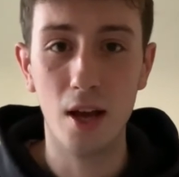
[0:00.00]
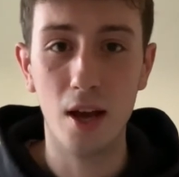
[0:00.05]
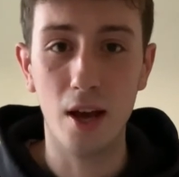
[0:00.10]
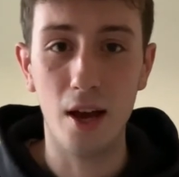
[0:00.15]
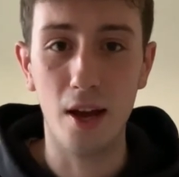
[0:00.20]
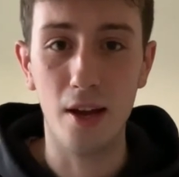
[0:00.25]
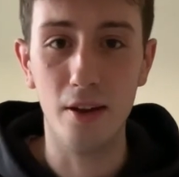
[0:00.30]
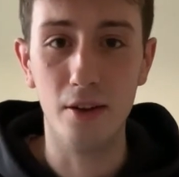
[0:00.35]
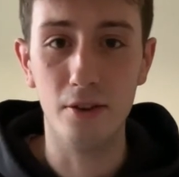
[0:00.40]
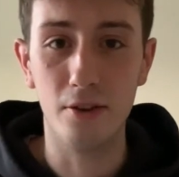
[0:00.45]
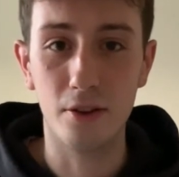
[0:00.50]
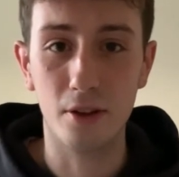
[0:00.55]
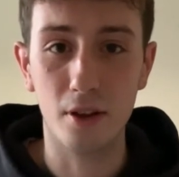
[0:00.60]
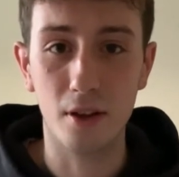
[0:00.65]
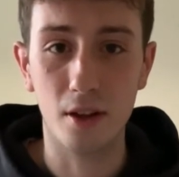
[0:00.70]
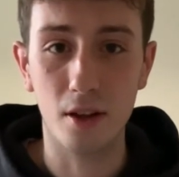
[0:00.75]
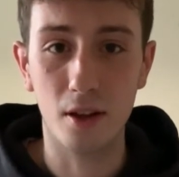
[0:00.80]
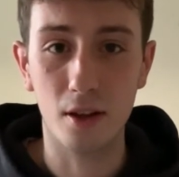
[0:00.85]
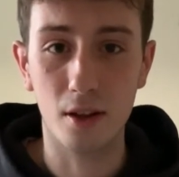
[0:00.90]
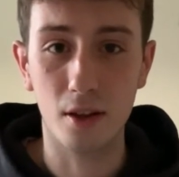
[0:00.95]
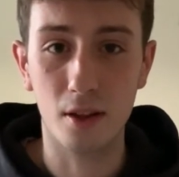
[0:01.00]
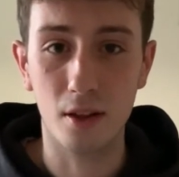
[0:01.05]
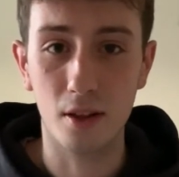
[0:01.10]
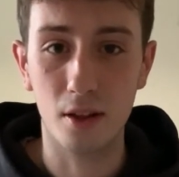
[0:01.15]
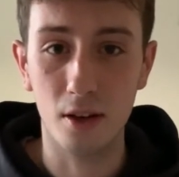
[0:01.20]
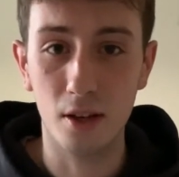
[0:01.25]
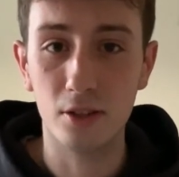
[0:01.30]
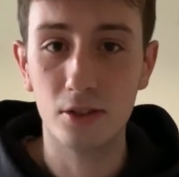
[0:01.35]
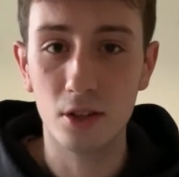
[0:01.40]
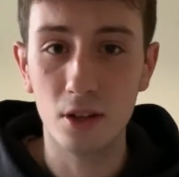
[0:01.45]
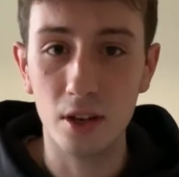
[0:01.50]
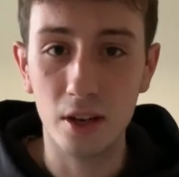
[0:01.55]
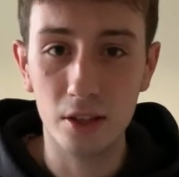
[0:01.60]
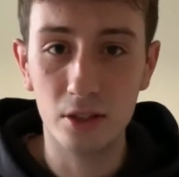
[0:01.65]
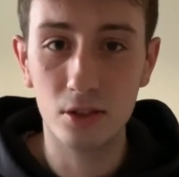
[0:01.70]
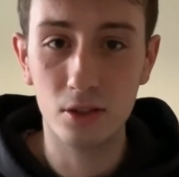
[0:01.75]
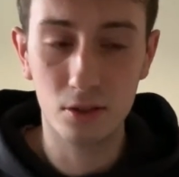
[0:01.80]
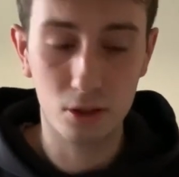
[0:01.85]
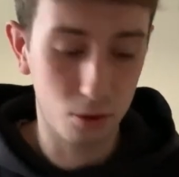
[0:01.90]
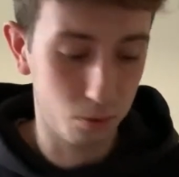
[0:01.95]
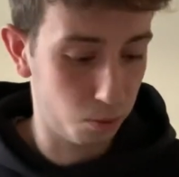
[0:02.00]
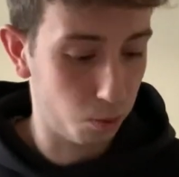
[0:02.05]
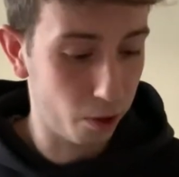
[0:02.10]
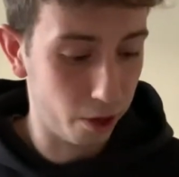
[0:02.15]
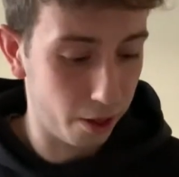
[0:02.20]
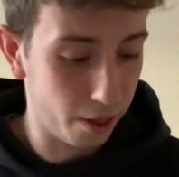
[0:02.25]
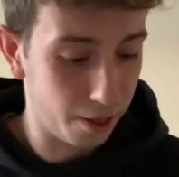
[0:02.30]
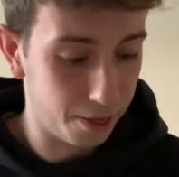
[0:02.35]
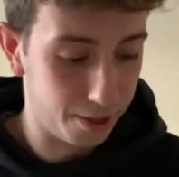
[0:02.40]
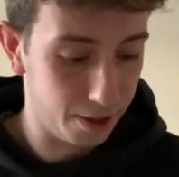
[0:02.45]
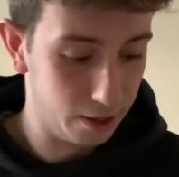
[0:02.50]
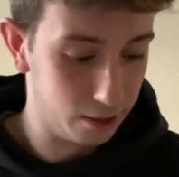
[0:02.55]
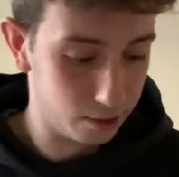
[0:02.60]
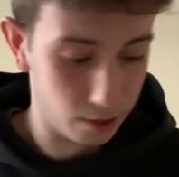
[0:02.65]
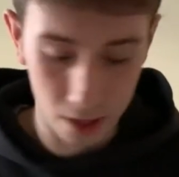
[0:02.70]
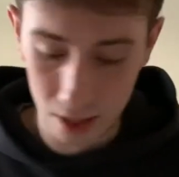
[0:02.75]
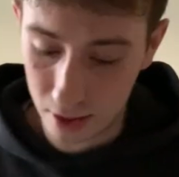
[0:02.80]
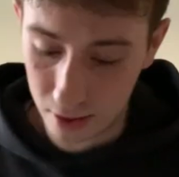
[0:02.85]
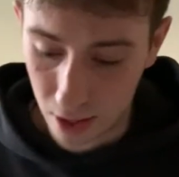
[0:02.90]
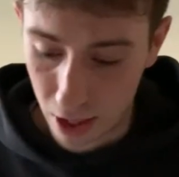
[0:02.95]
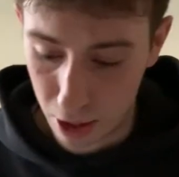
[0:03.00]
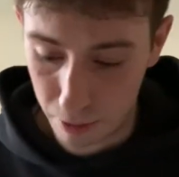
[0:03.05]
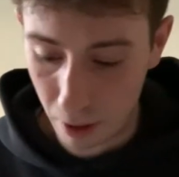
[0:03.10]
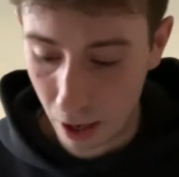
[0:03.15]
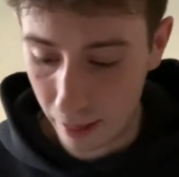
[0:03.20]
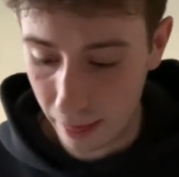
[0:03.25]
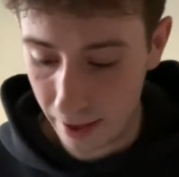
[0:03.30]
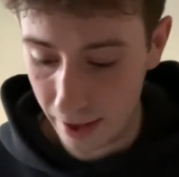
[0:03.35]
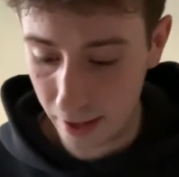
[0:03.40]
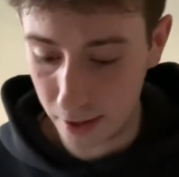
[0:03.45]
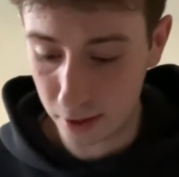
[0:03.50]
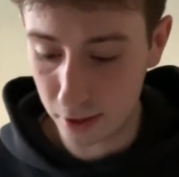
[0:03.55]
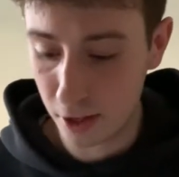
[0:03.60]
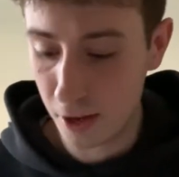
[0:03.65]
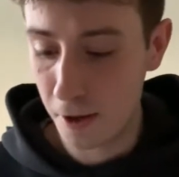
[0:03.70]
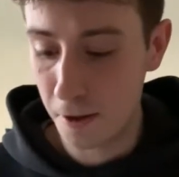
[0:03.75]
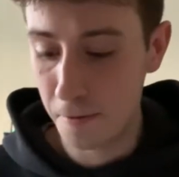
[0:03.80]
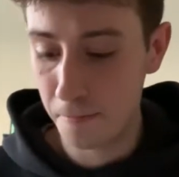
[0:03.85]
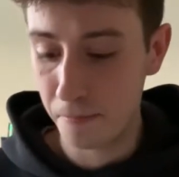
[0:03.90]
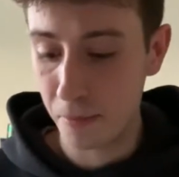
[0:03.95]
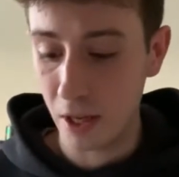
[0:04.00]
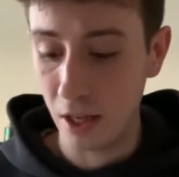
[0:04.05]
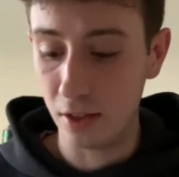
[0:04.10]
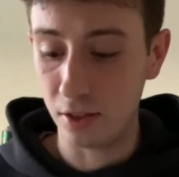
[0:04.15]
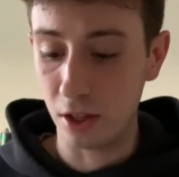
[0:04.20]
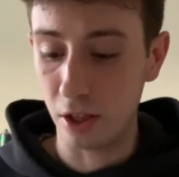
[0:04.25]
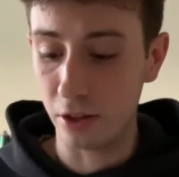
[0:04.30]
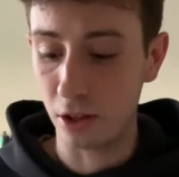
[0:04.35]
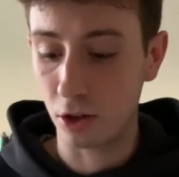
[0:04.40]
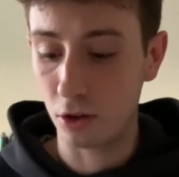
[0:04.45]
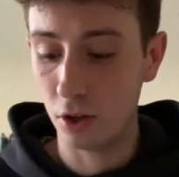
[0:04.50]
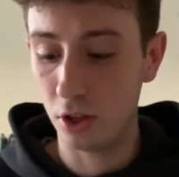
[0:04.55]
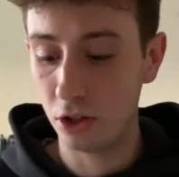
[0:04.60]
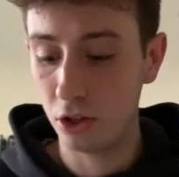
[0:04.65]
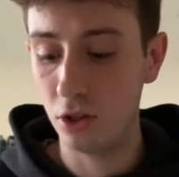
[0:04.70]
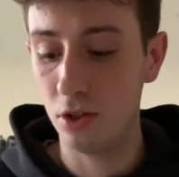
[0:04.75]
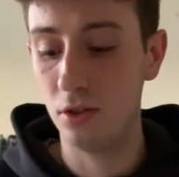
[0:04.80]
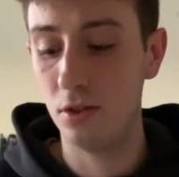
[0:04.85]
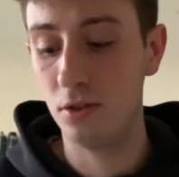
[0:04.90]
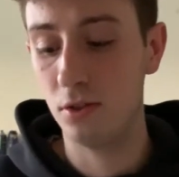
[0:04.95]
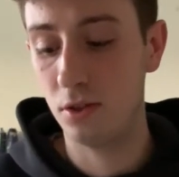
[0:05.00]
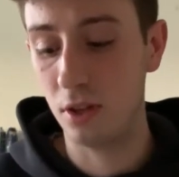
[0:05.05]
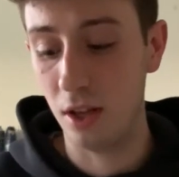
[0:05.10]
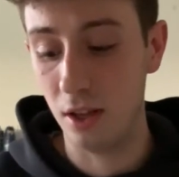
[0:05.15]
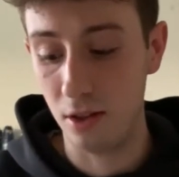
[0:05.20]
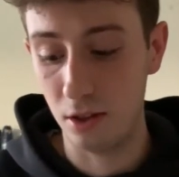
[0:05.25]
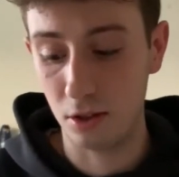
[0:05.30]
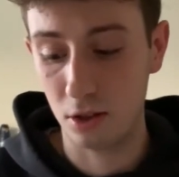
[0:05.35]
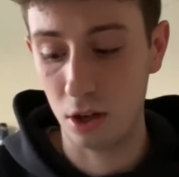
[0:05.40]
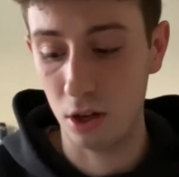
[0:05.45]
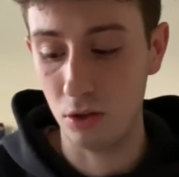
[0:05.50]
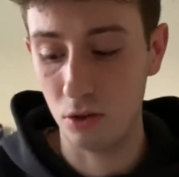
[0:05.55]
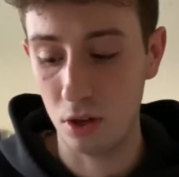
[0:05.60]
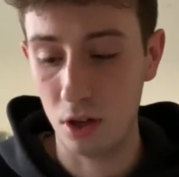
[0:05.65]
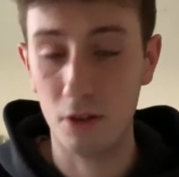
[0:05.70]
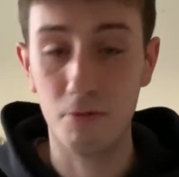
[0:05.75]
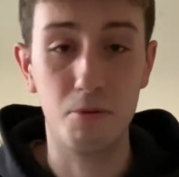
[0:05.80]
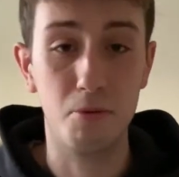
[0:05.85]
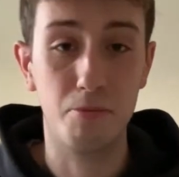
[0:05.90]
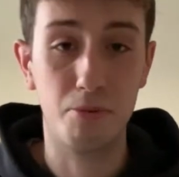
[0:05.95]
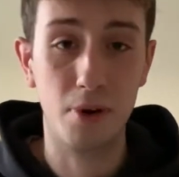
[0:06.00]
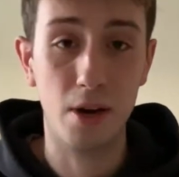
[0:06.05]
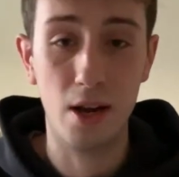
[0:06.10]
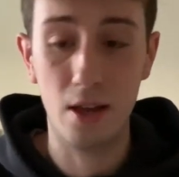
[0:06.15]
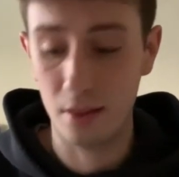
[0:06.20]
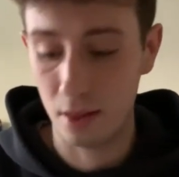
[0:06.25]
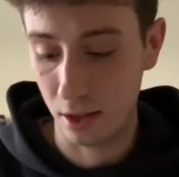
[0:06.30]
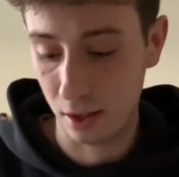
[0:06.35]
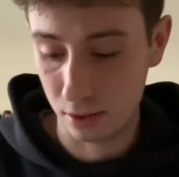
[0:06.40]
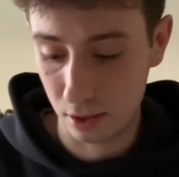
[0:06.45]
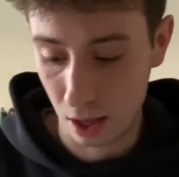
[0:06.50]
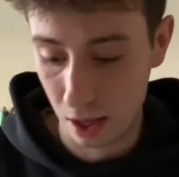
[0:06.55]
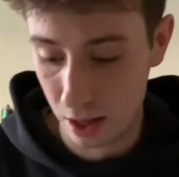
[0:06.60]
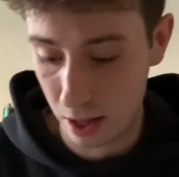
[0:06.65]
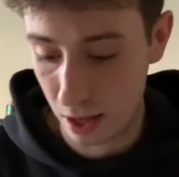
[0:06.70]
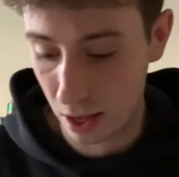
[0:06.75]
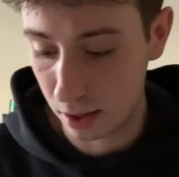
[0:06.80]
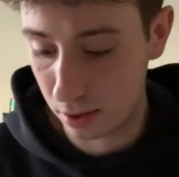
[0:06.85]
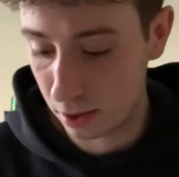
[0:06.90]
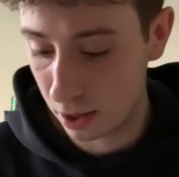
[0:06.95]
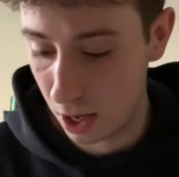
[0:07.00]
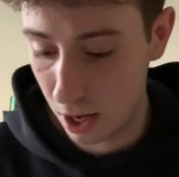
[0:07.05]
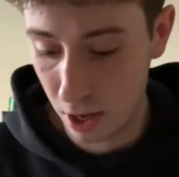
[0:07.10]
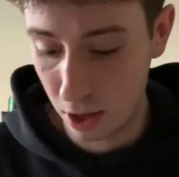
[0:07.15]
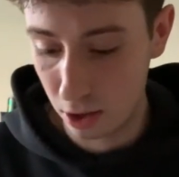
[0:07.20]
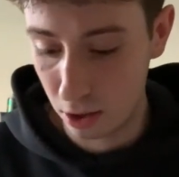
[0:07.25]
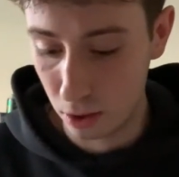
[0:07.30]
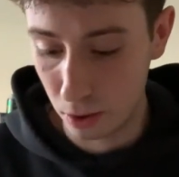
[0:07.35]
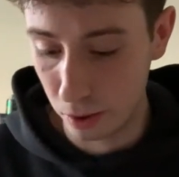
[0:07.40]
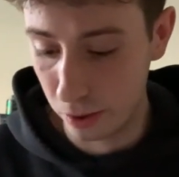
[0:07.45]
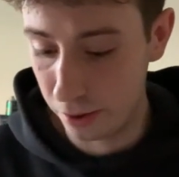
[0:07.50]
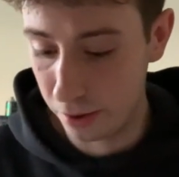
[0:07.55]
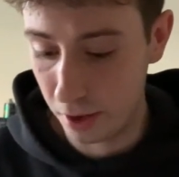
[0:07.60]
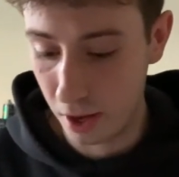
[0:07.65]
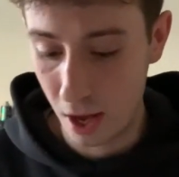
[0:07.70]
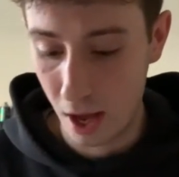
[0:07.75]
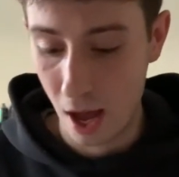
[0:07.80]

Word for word: And listen, listen to one of the things that he said about this. He said that Christians in this country have been praying things like this Lord,